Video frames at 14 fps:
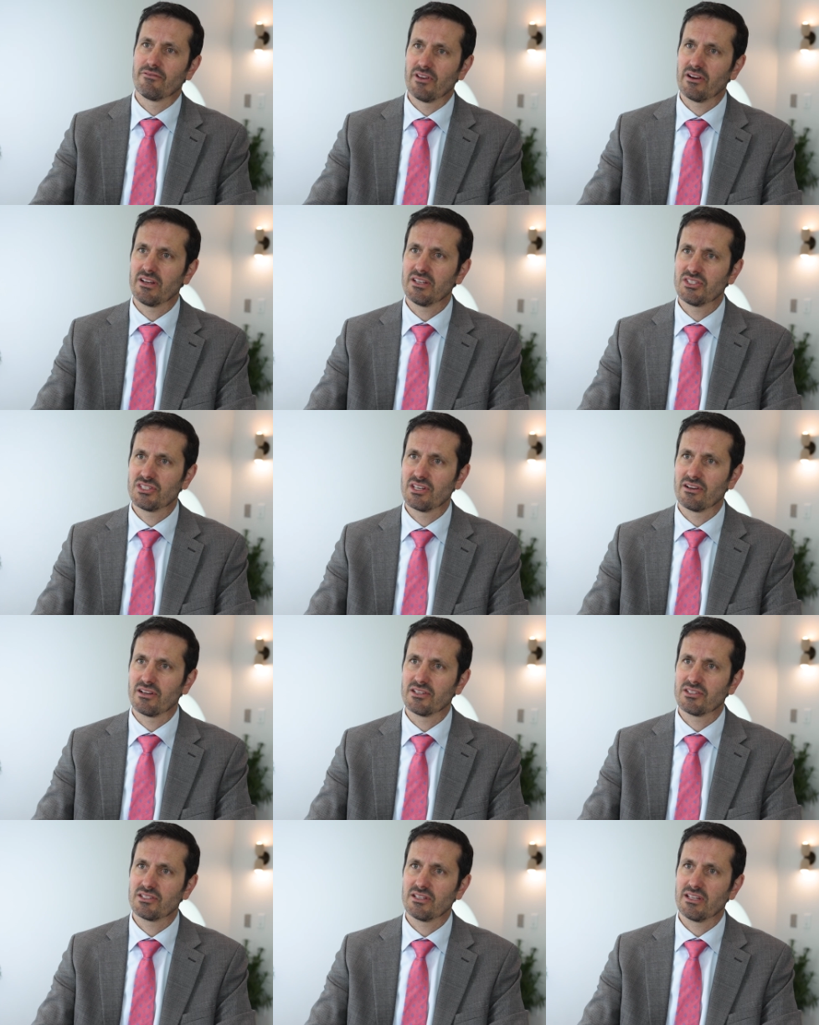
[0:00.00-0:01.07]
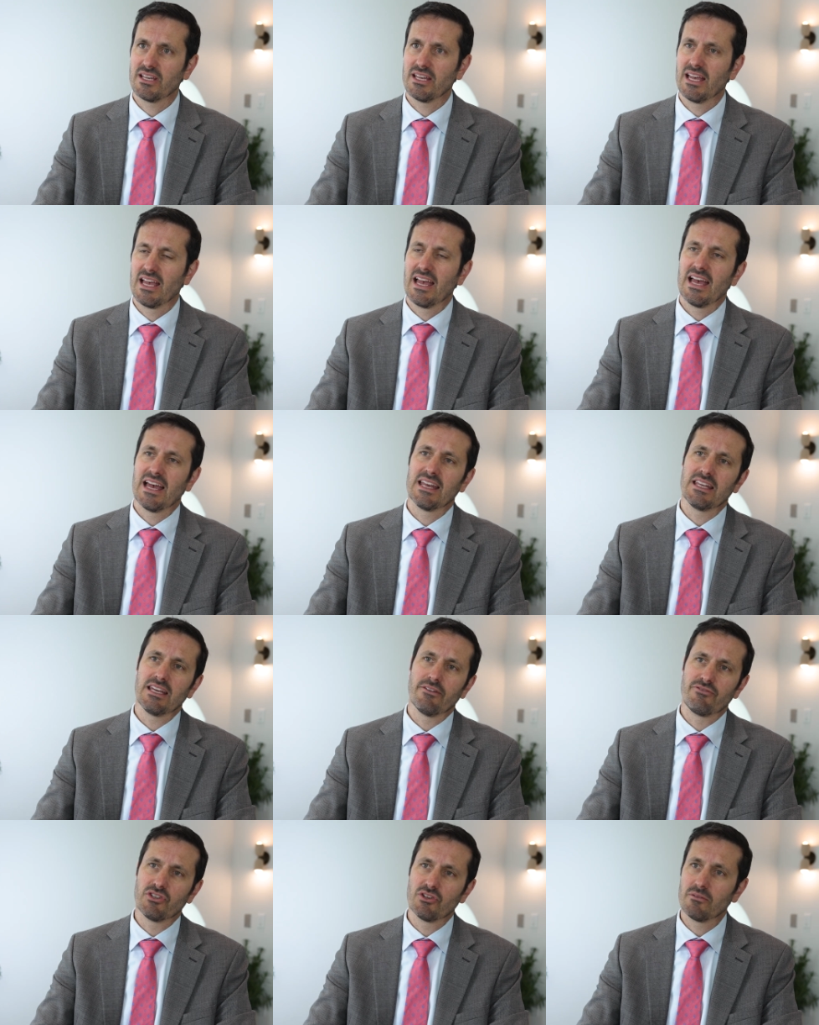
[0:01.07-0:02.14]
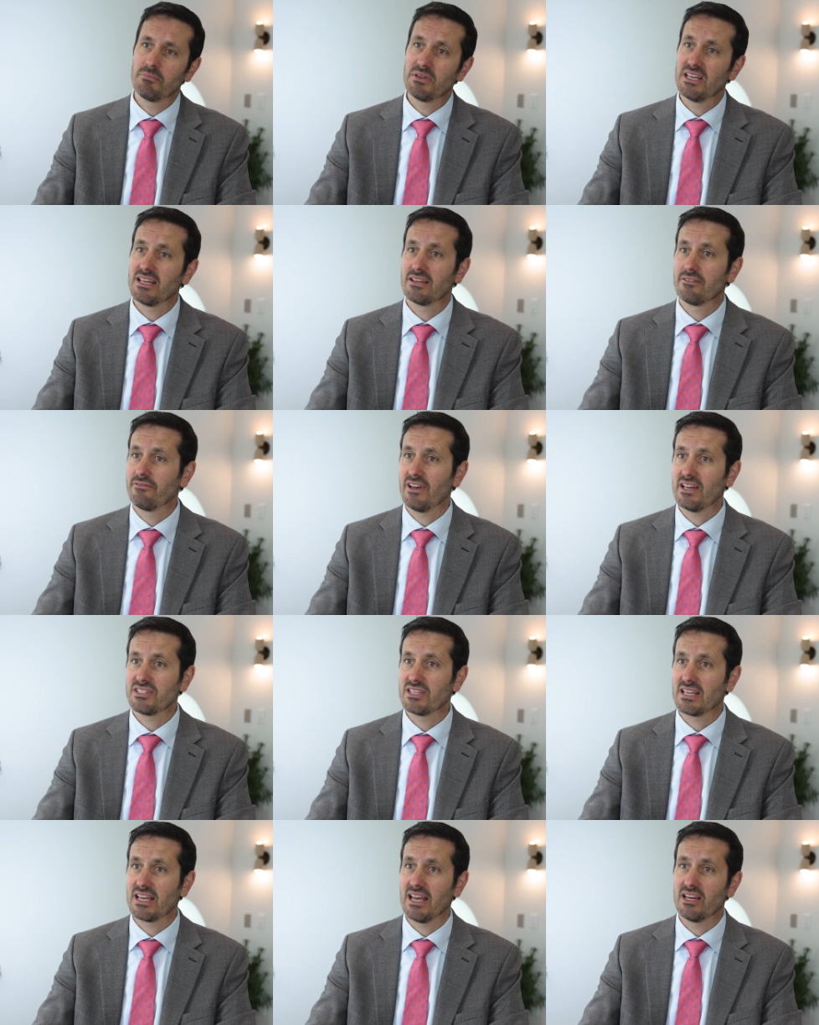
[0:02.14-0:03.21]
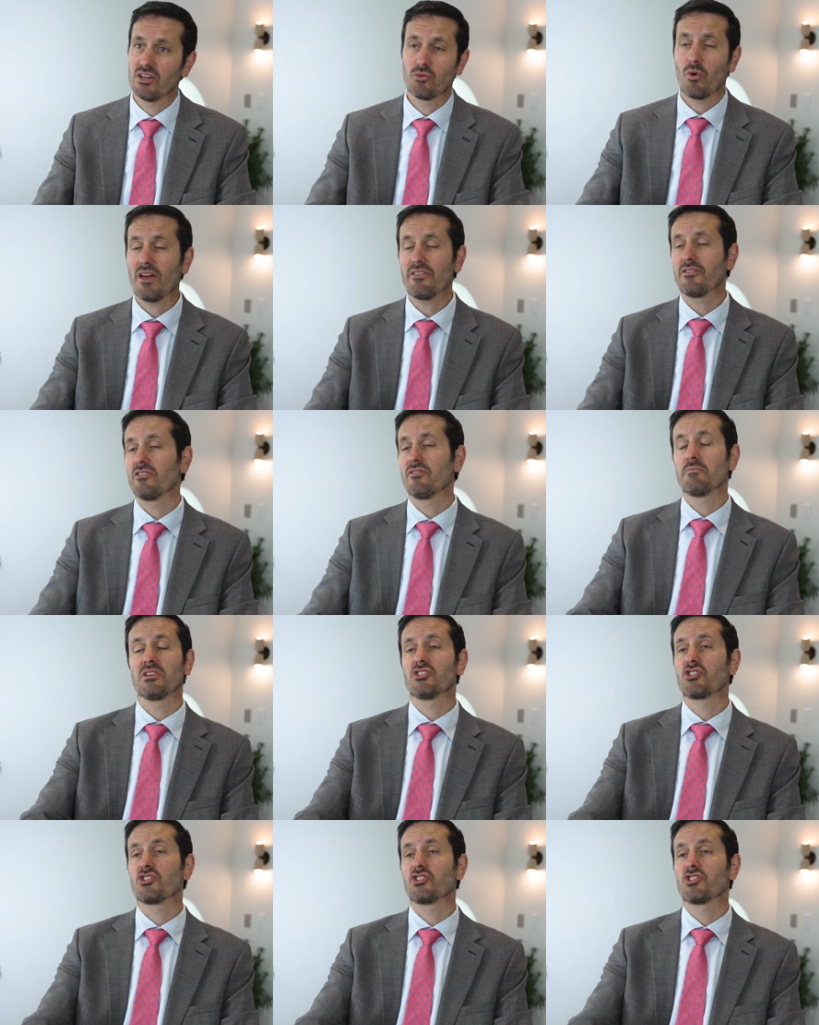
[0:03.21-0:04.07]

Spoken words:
very seriously, and if you're being investigated, whether you've been